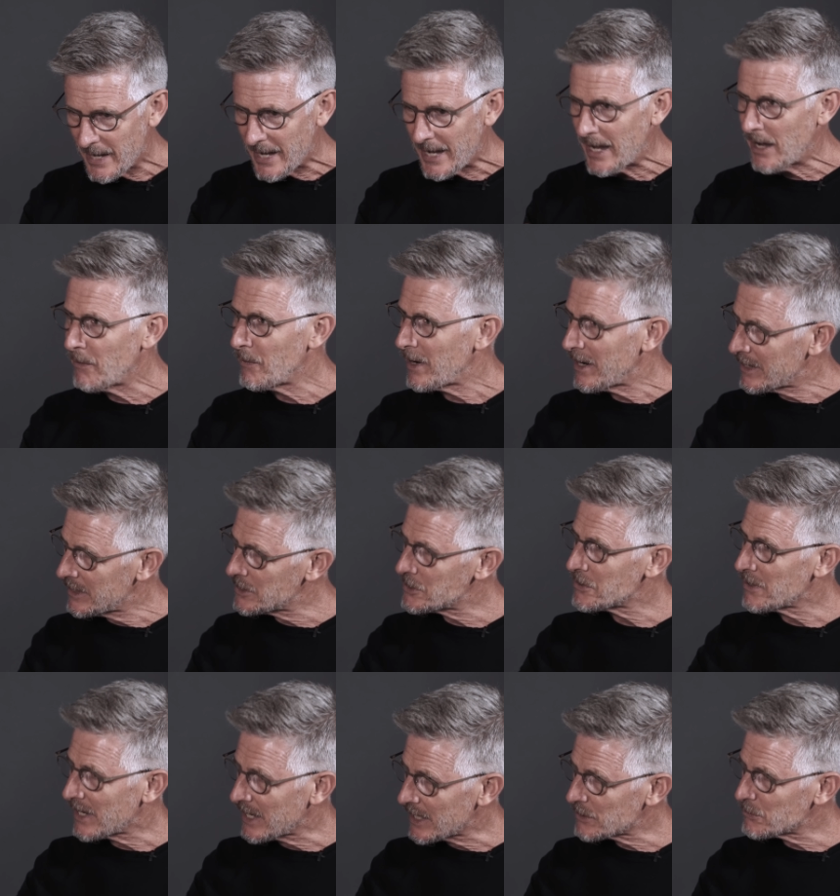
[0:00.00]
how I
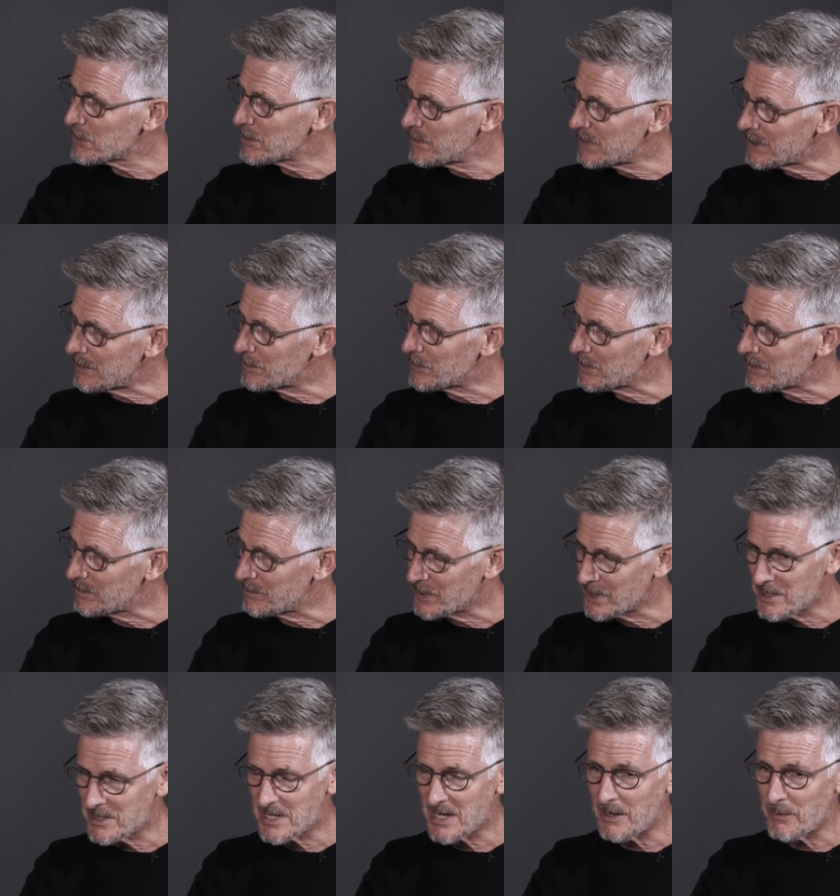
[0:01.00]
interact with people
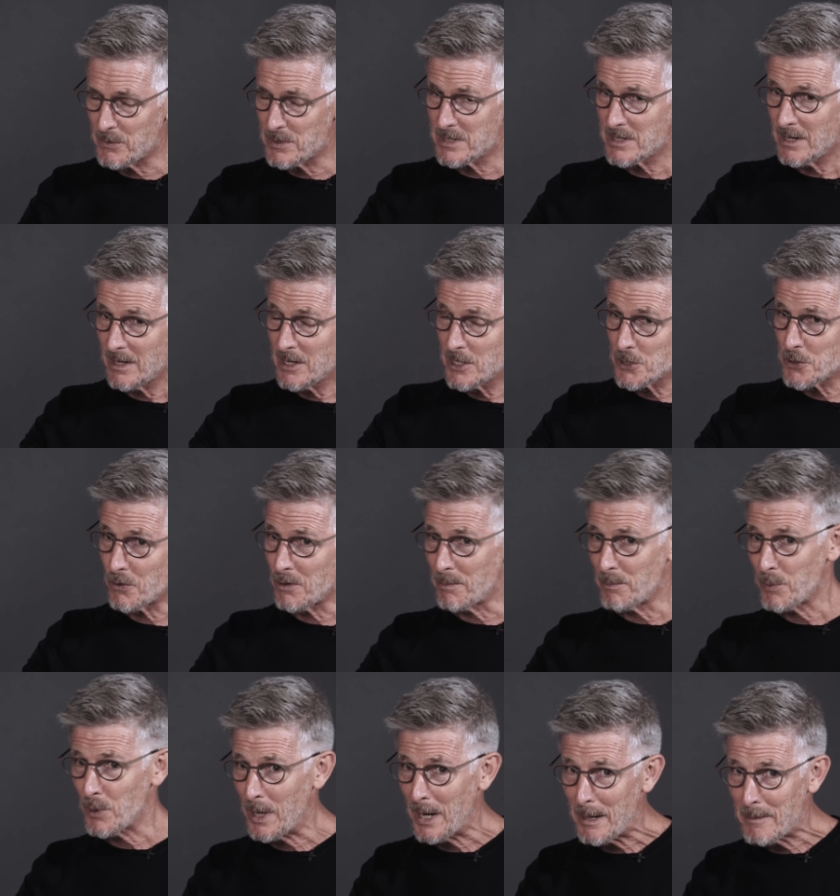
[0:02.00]
because I was sort of
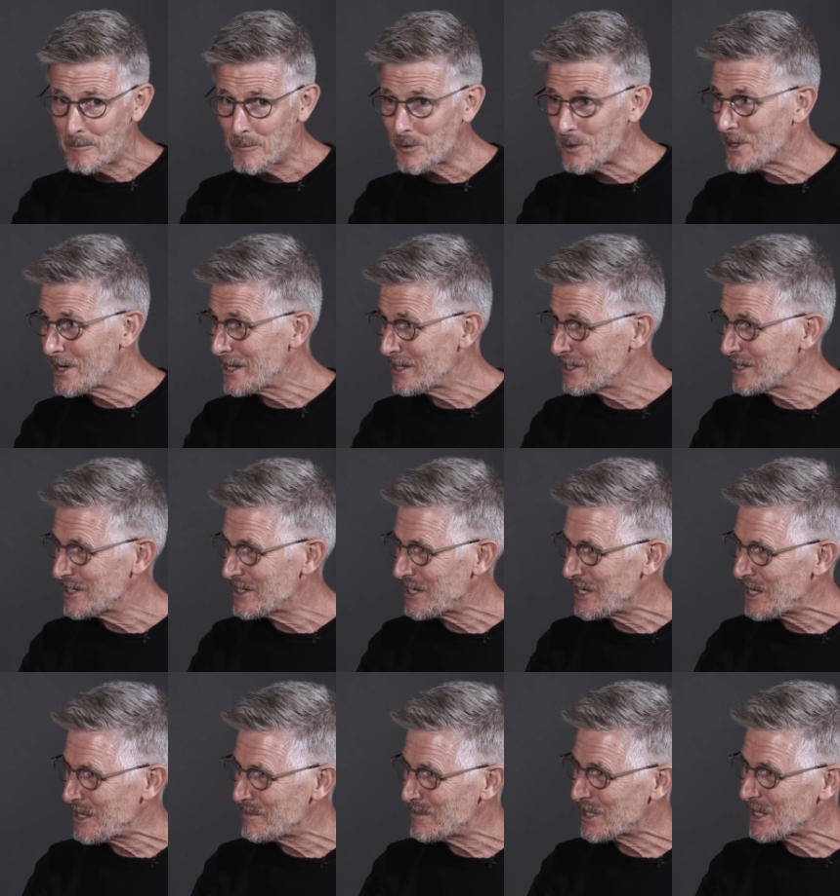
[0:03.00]
primed for it at the
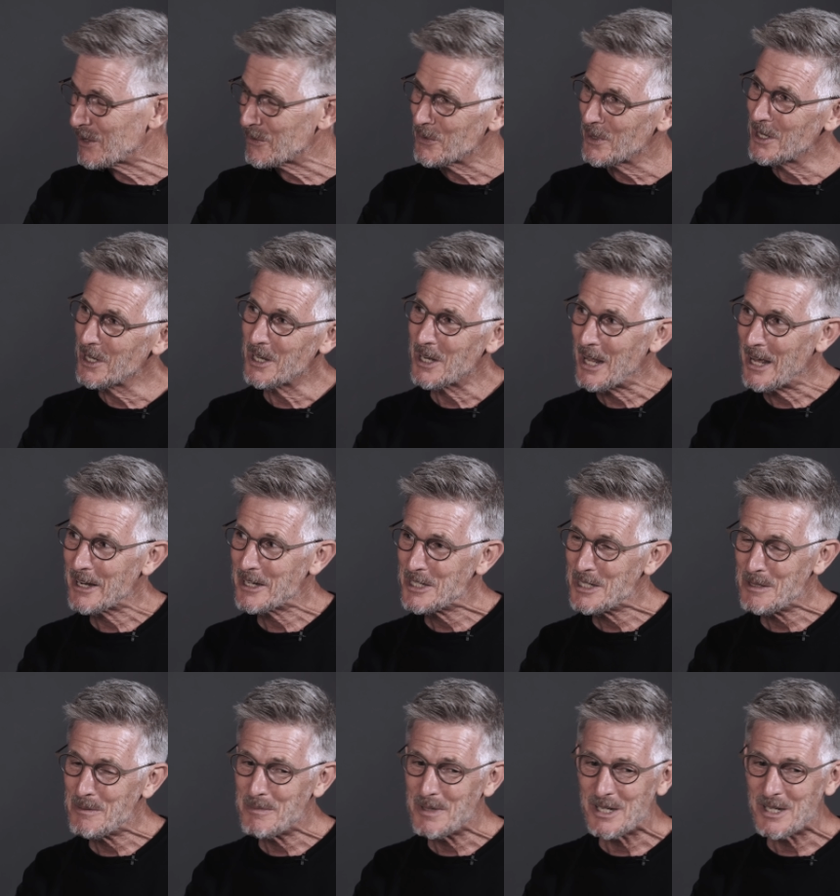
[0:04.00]
time and I really liked him.